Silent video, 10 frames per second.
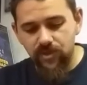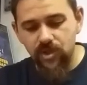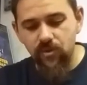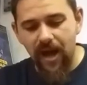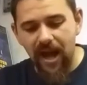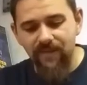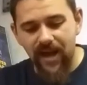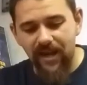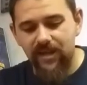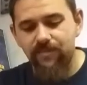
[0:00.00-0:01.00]
Do you
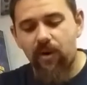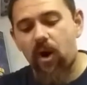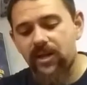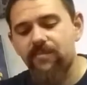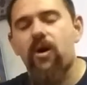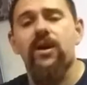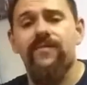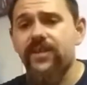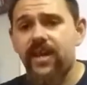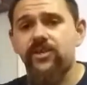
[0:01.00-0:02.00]
have any body
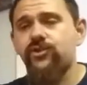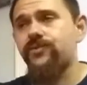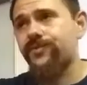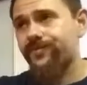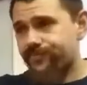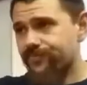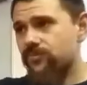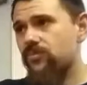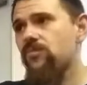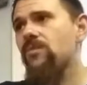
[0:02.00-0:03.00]
modifications?
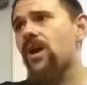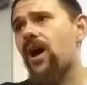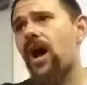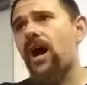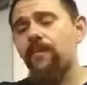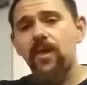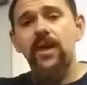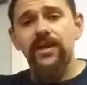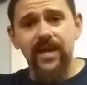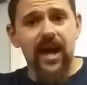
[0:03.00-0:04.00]

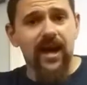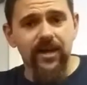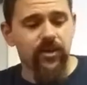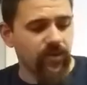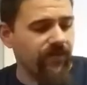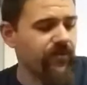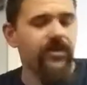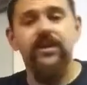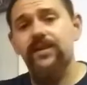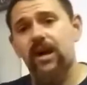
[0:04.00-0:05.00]
Yeah, I do. If you
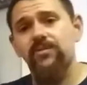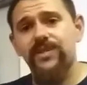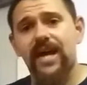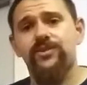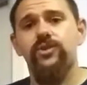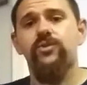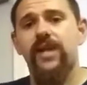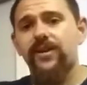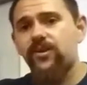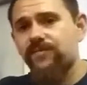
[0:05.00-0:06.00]
can count tattoos,
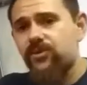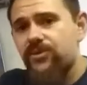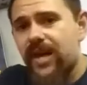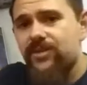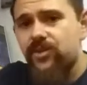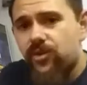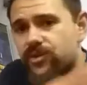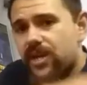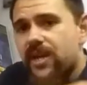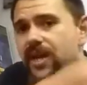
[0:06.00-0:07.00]
I do have 2
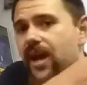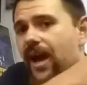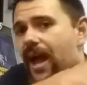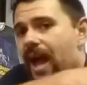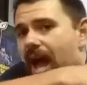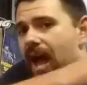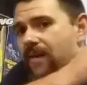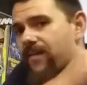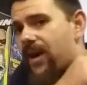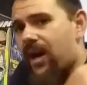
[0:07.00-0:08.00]
tattoos. I
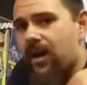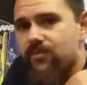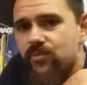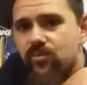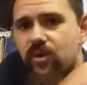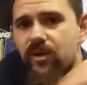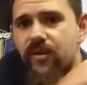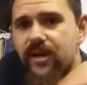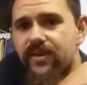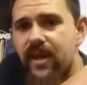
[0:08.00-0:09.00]
have one
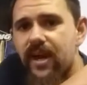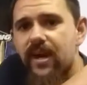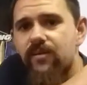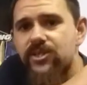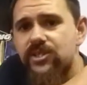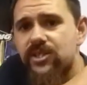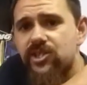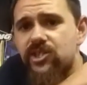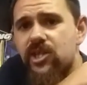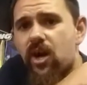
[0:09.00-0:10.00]
right there, which is a
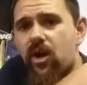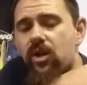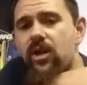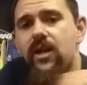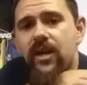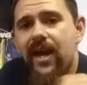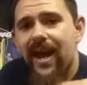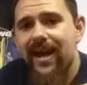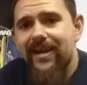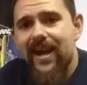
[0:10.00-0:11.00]
skull
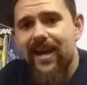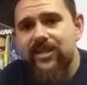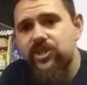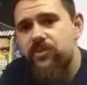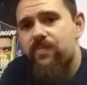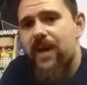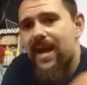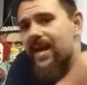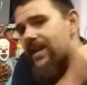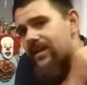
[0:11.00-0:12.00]
and a
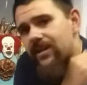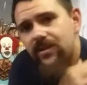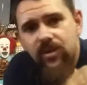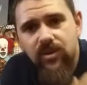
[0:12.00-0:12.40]
spade